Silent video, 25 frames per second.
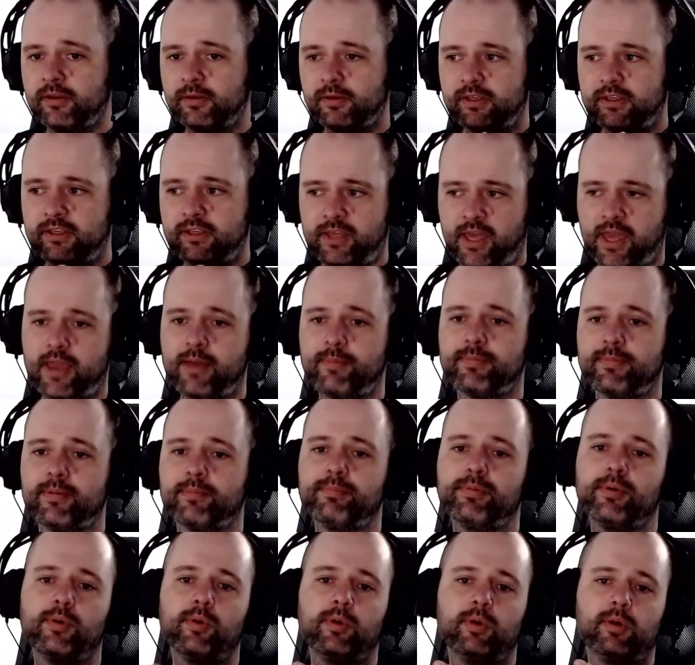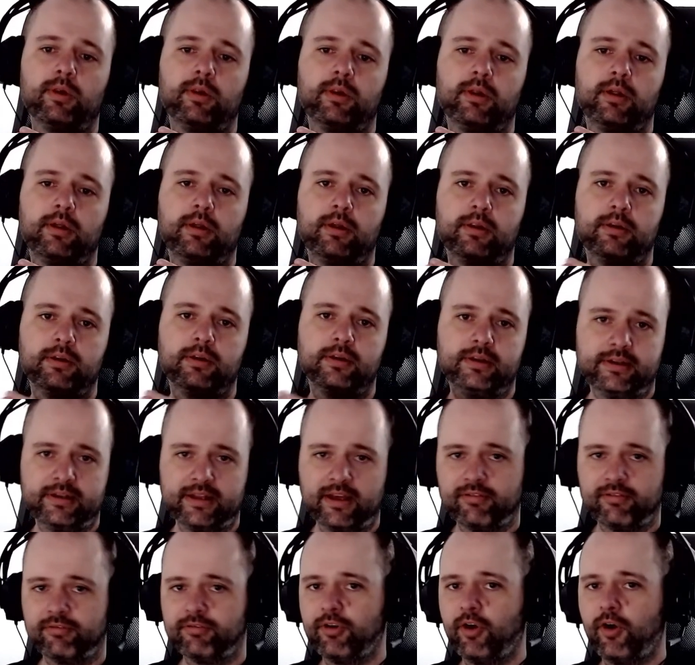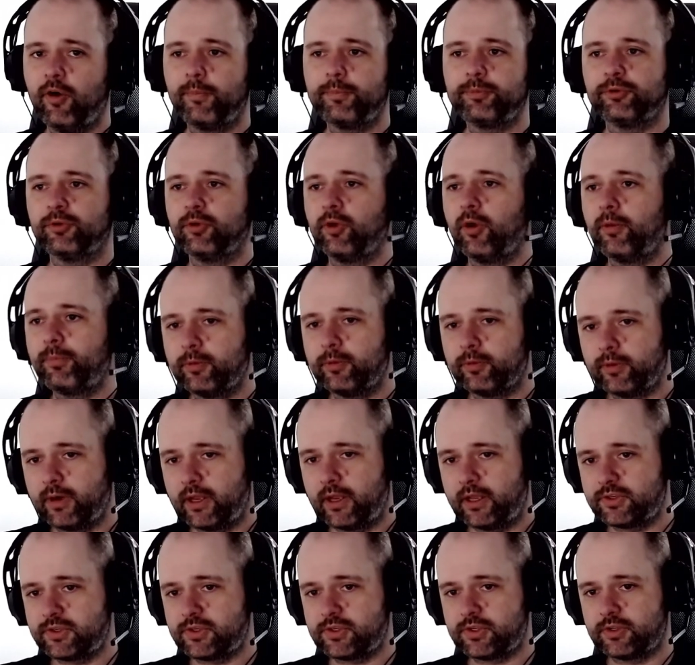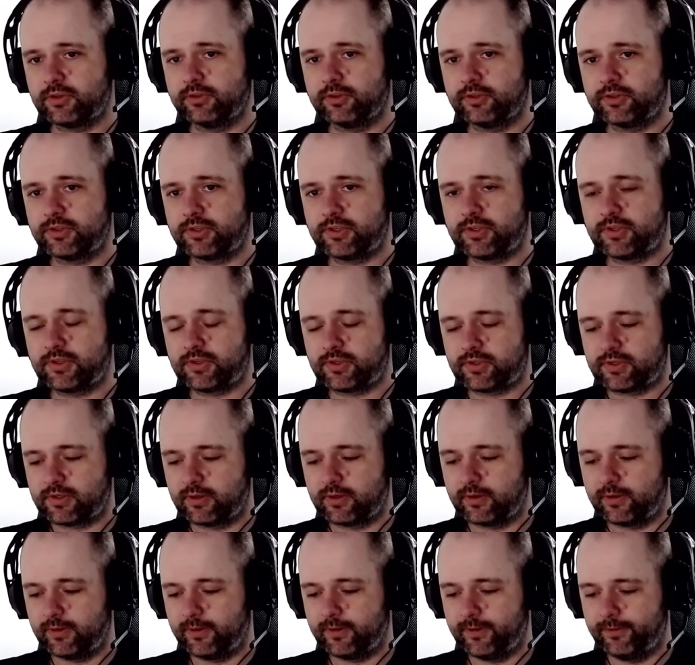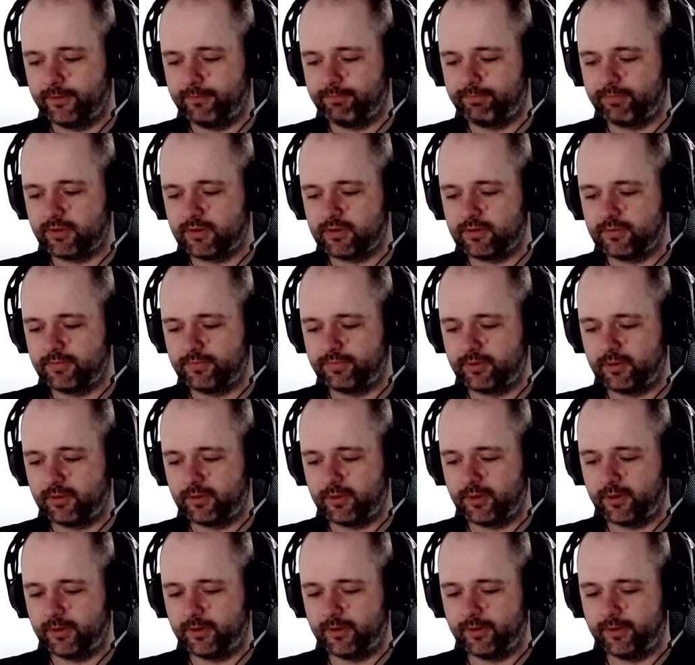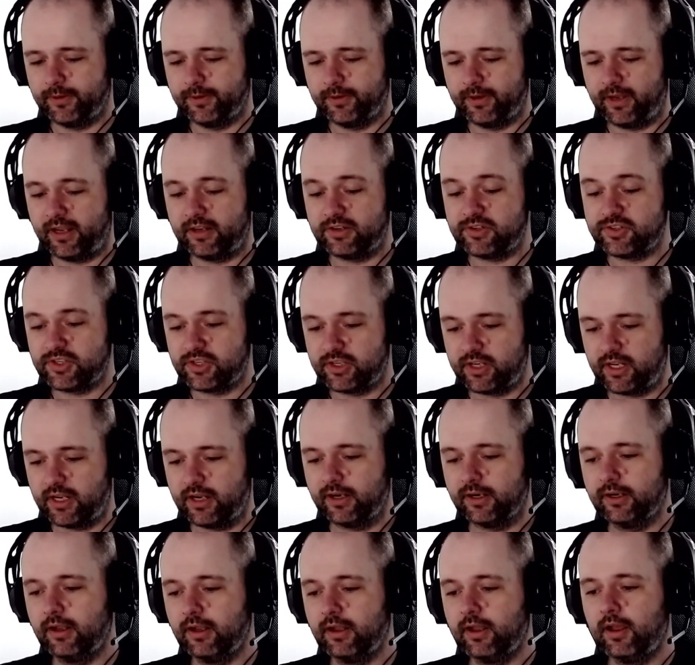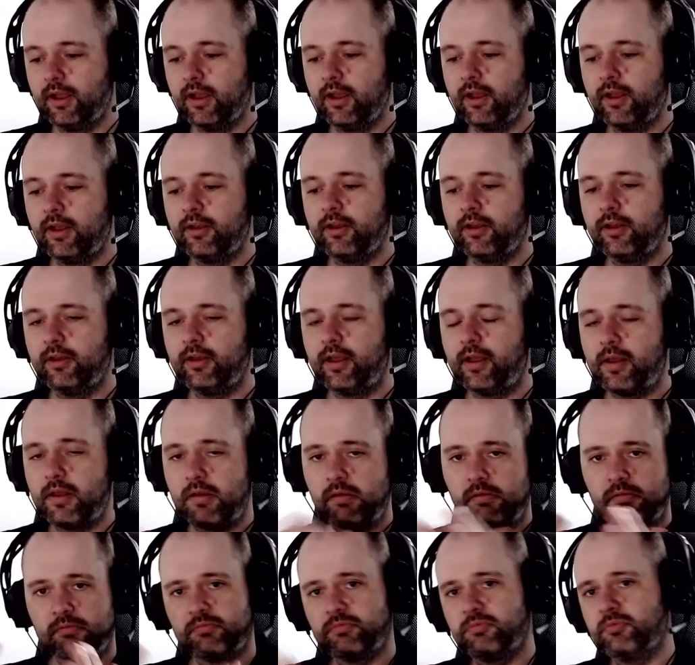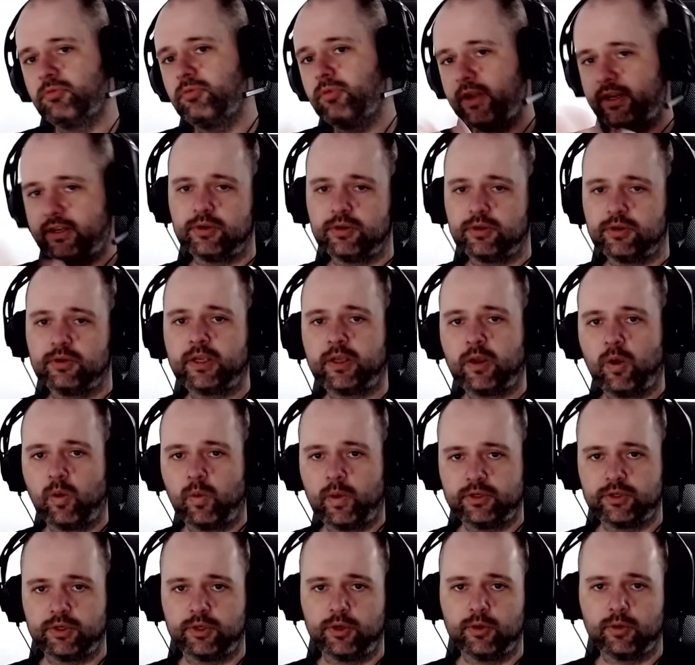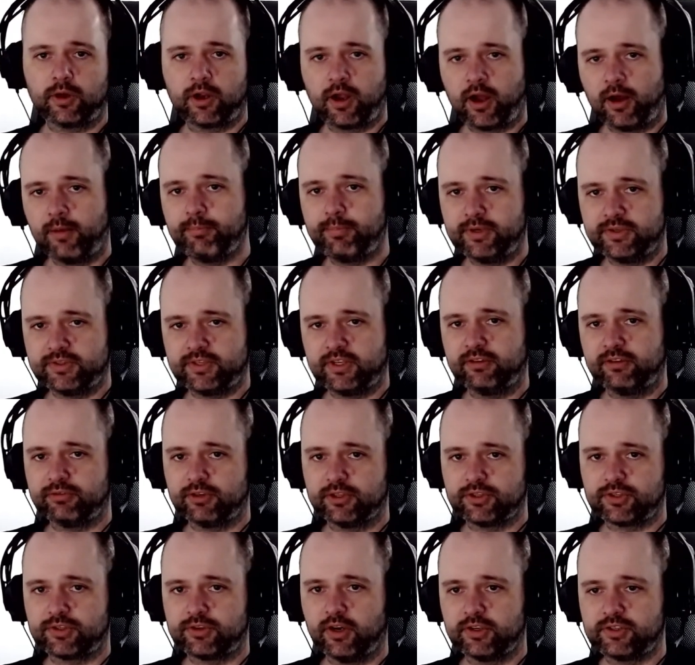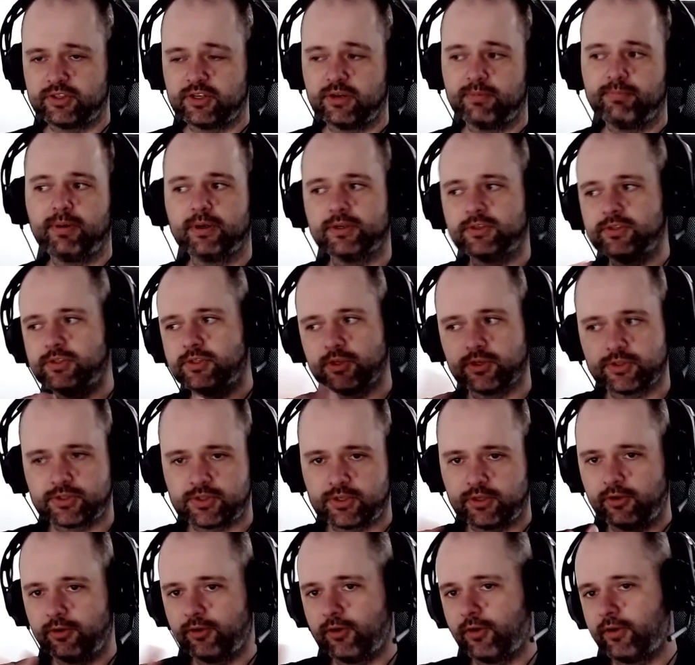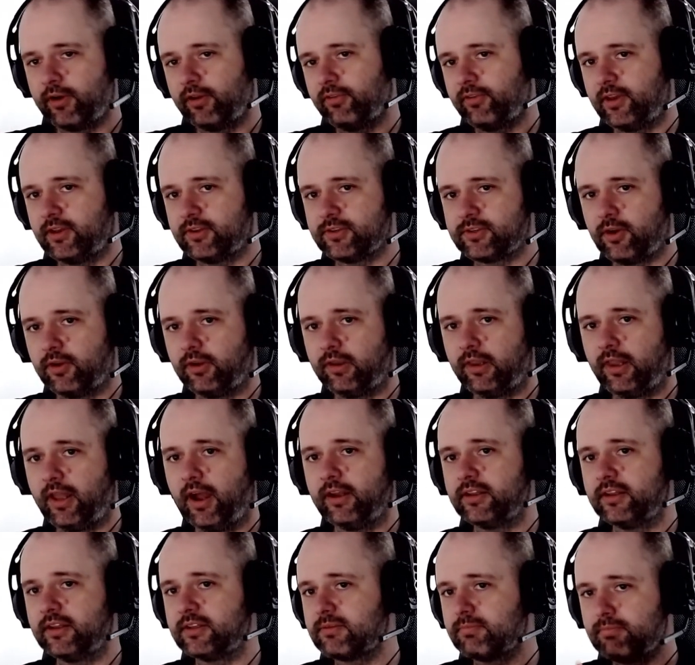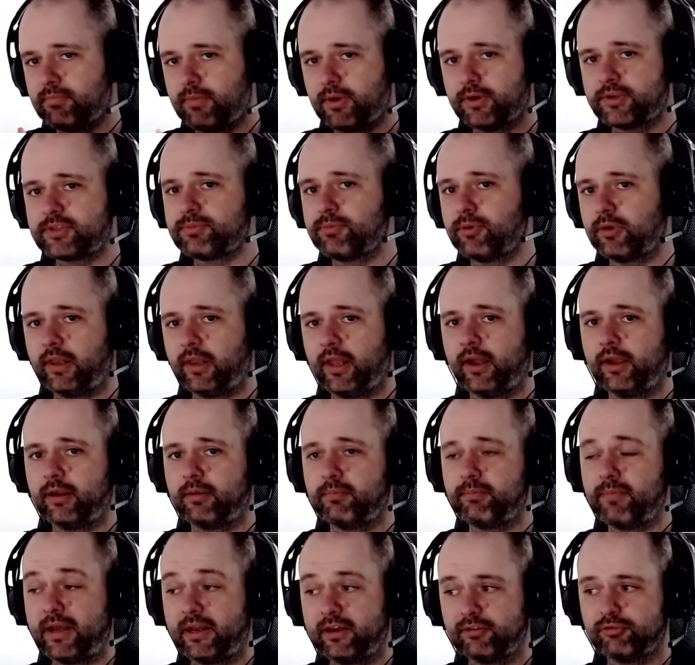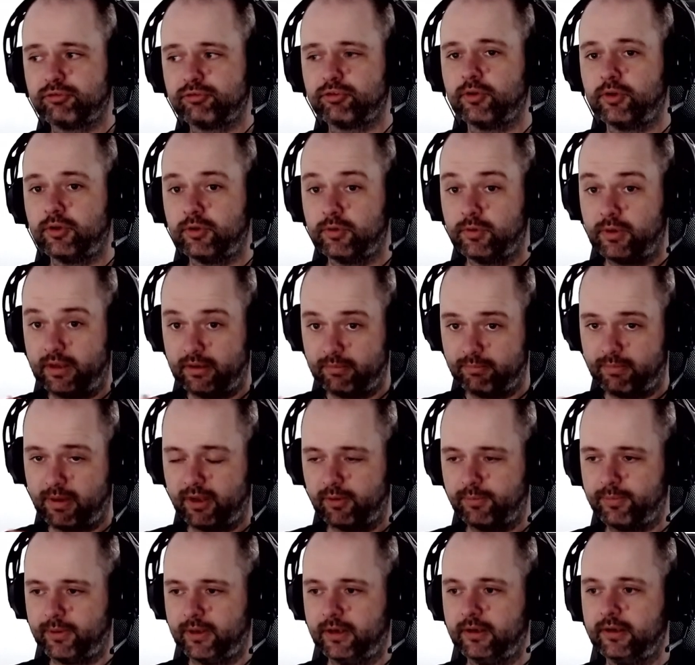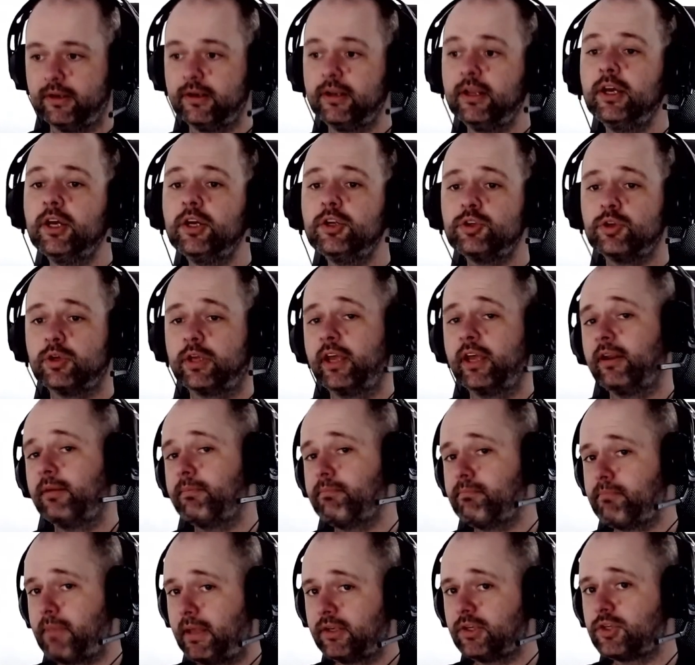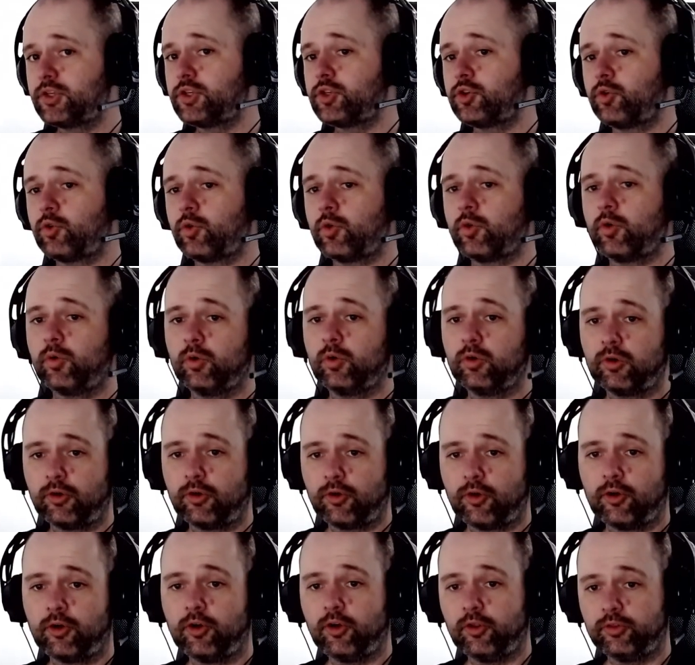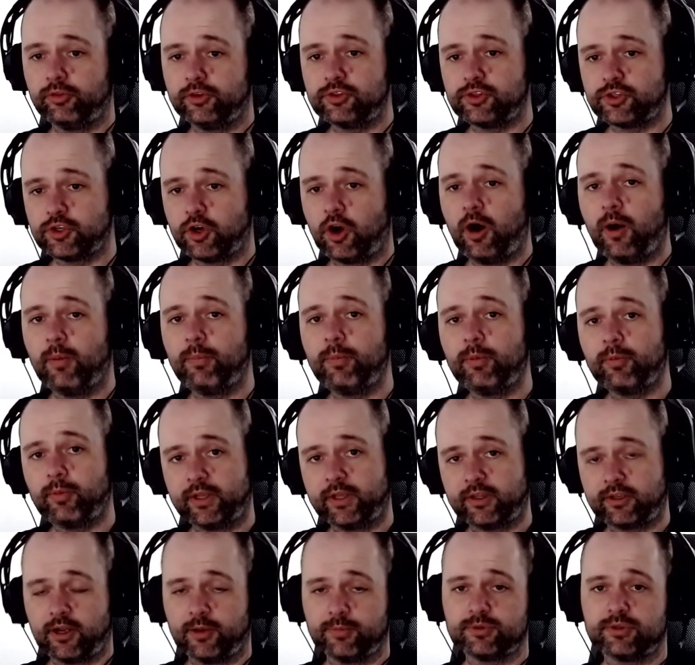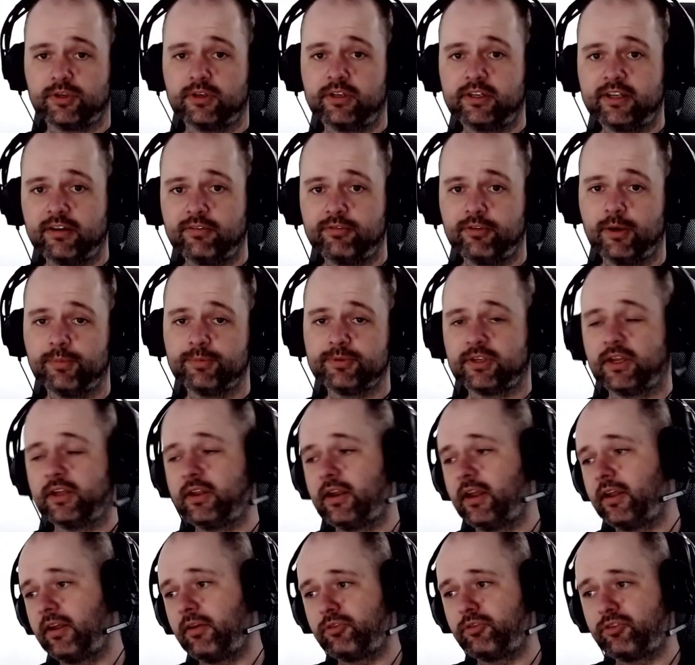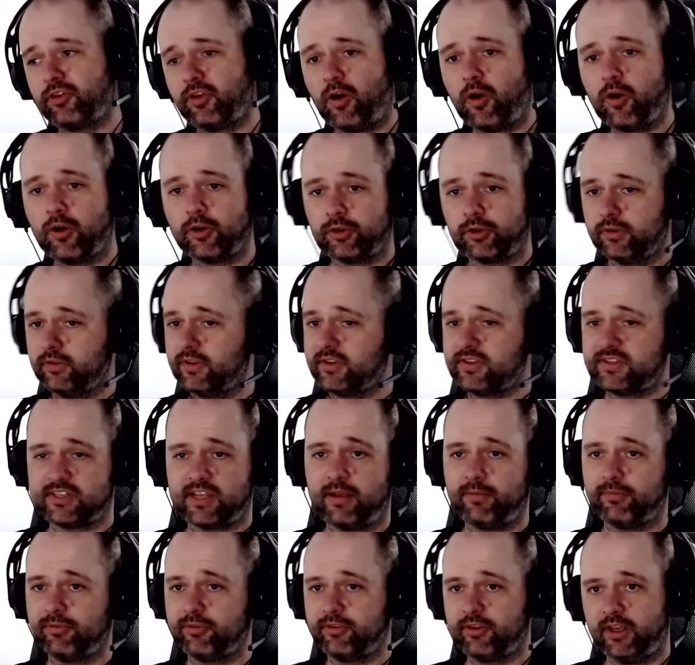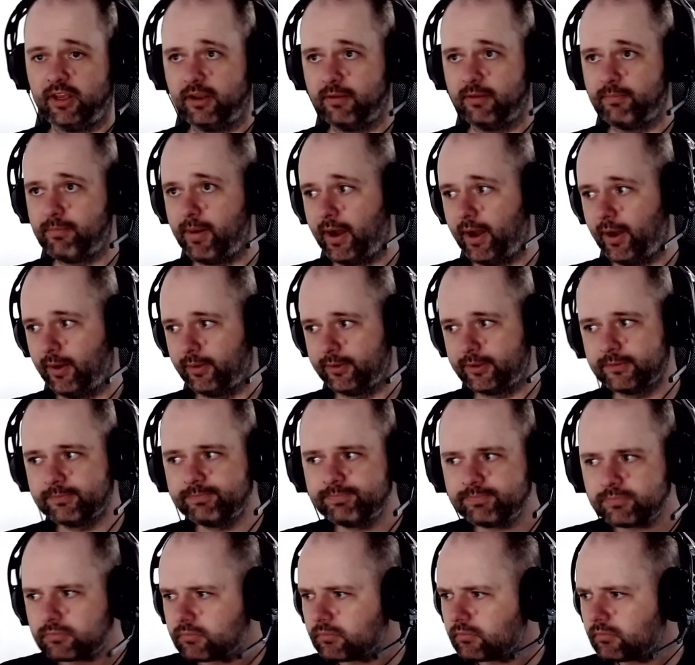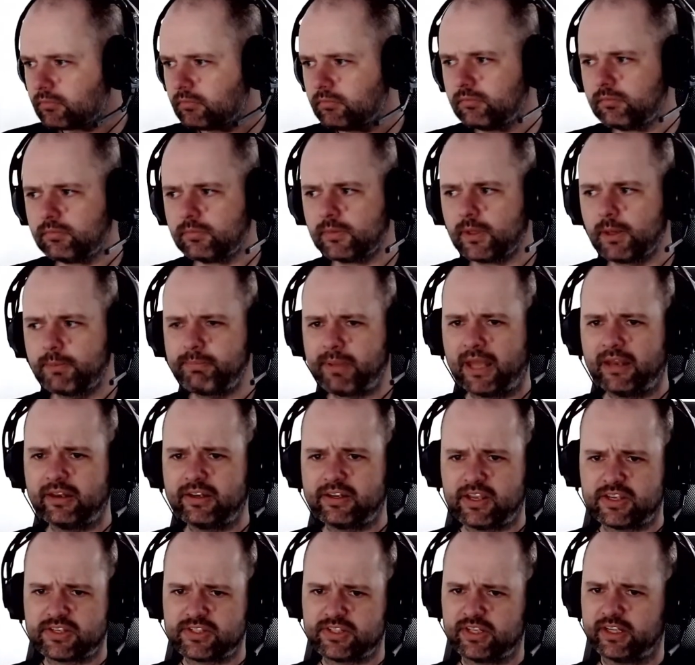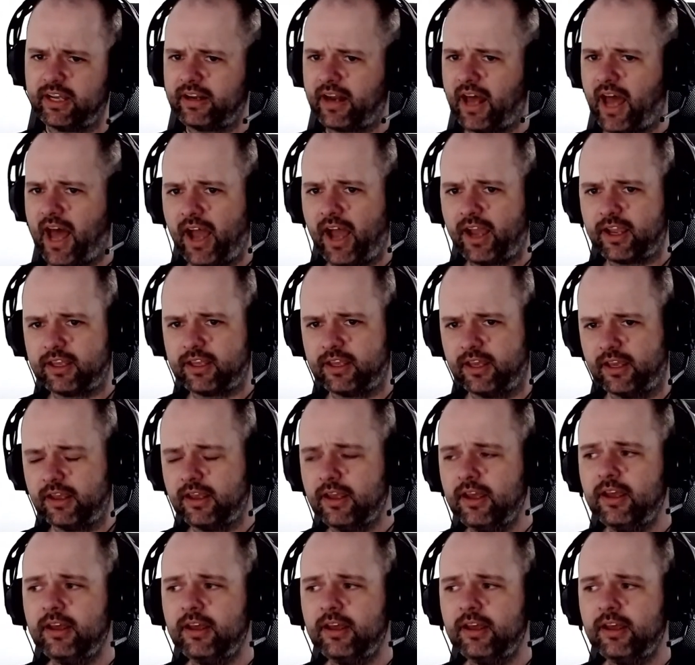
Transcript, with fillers: capable DevOps or operations um, uh, engineer ready to go into your company's infrastructure by just learning things online. It's much more like better for you, in my opinion, to get a mentor or learn on the job when it comes to DevOps. And I argue the same thing about pen testing and hacking.